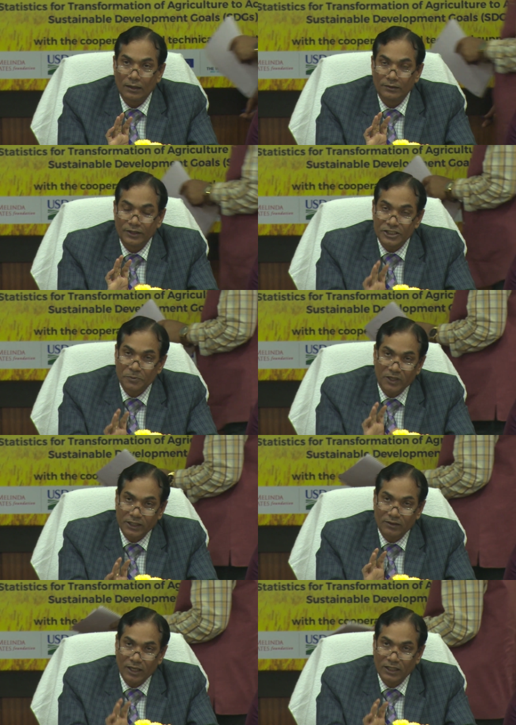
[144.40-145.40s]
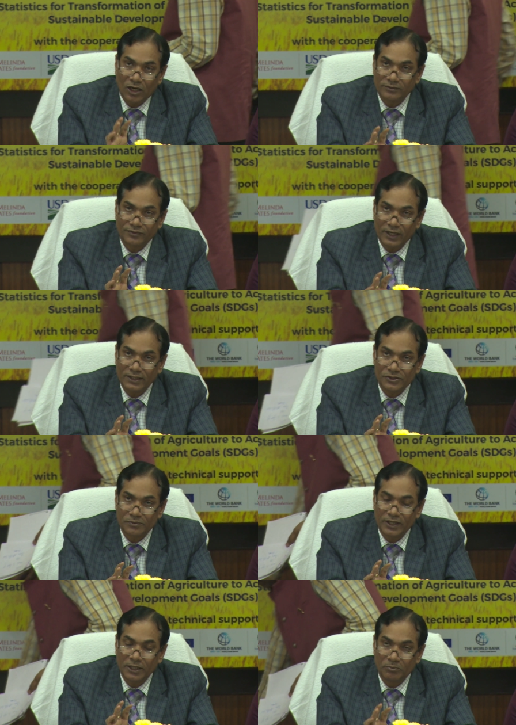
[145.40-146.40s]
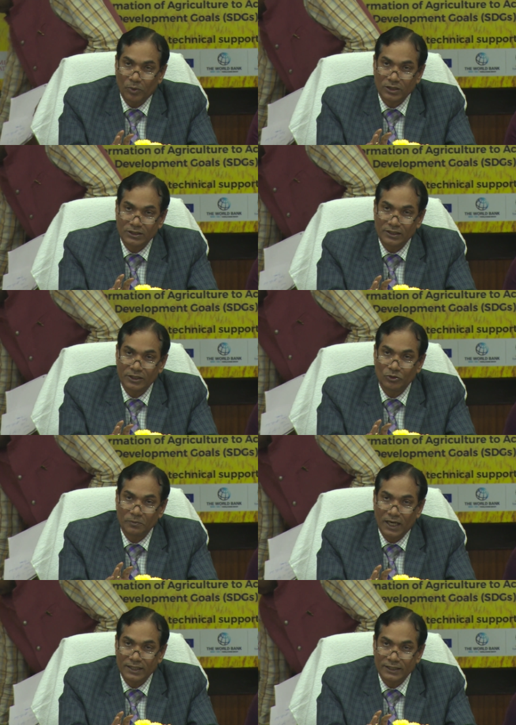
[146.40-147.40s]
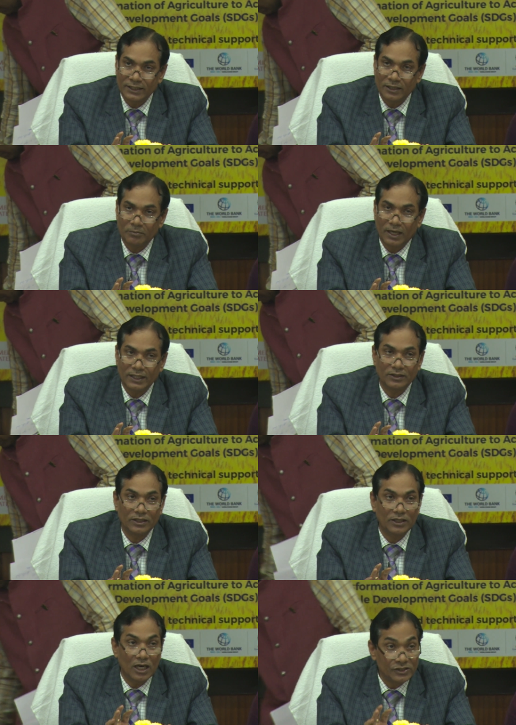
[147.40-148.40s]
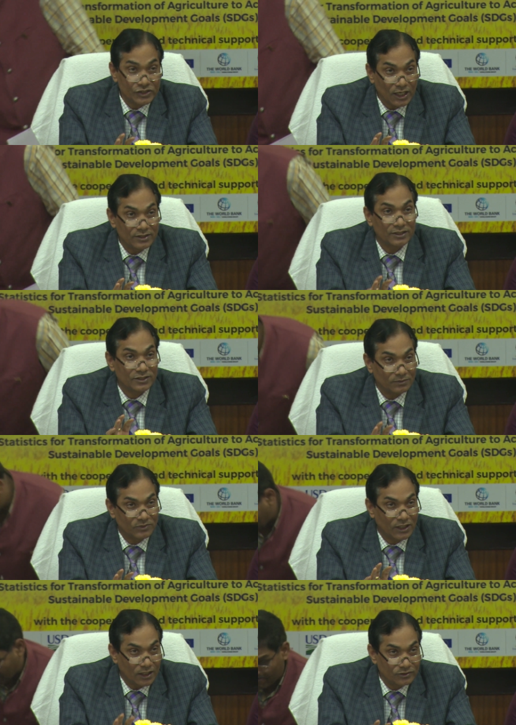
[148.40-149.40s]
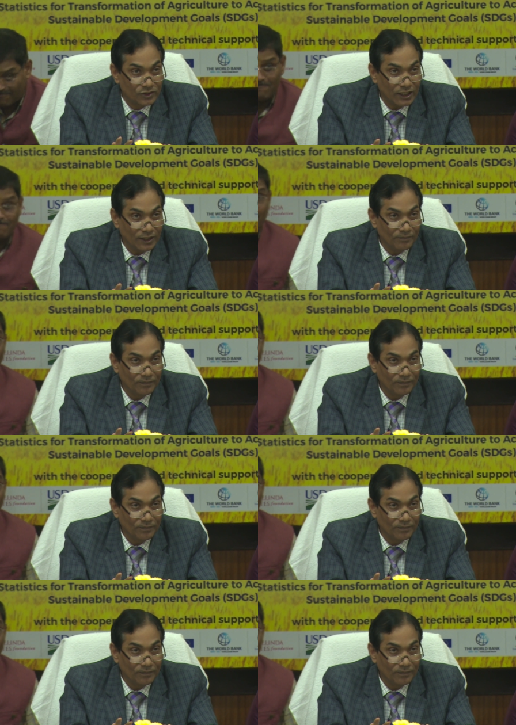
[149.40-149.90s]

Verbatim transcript: this particular conference, very importantly, would be attended by the young scientists of the country